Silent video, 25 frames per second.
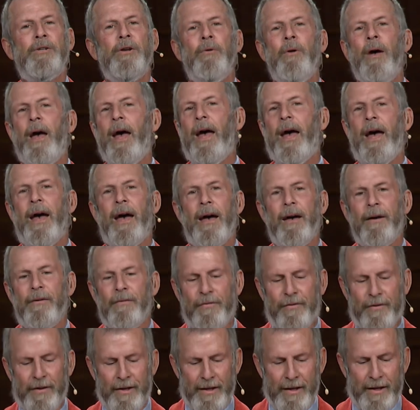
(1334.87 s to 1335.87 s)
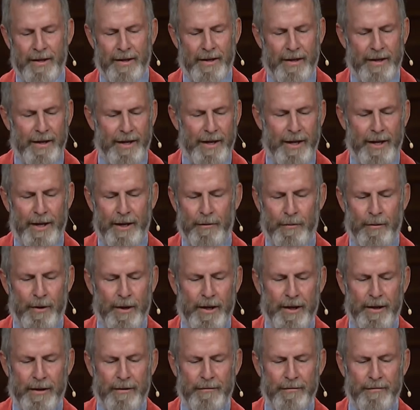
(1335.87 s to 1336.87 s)
you have
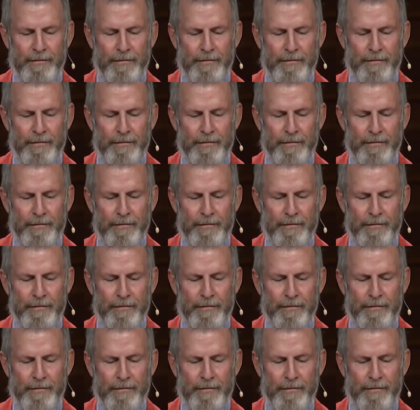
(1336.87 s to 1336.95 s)
anyway.